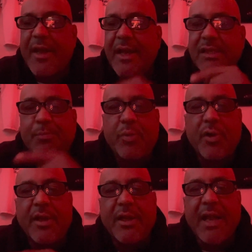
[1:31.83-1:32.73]
is
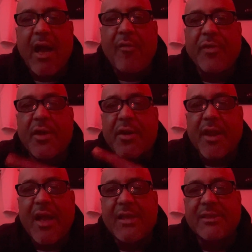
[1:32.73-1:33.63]
putting down the
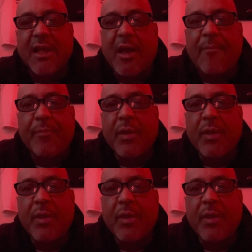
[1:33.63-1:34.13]
Raza